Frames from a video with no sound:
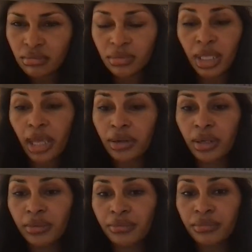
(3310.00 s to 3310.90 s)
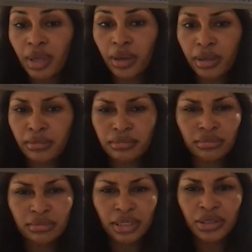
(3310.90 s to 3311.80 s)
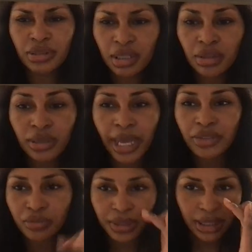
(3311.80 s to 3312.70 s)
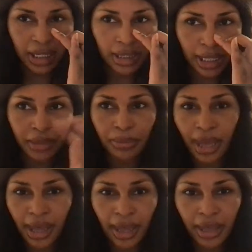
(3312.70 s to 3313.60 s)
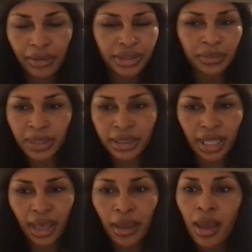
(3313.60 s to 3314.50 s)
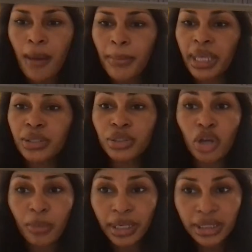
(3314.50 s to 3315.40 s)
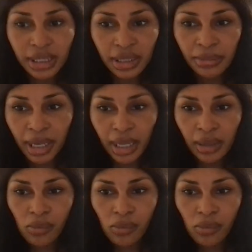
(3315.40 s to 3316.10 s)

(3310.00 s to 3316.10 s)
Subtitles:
I don't know. All right. Because usually you guys would be saying like bye or something like that. But like nobody's saying bye.